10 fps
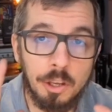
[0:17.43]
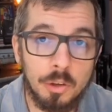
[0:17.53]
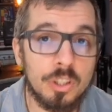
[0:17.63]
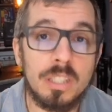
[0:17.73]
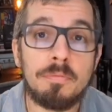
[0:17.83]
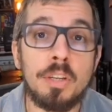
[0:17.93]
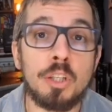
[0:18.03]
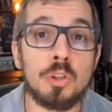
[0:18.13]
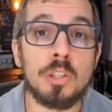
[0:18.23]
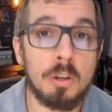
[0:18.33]
using
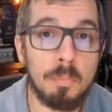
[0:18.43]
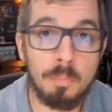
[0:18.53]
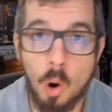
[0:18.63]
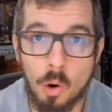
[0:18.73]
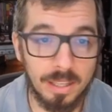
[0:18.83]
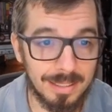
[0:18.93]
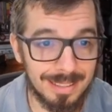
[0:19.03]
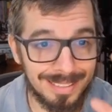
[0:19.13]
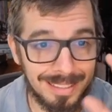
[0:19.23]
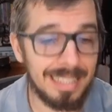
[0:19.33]
visual components.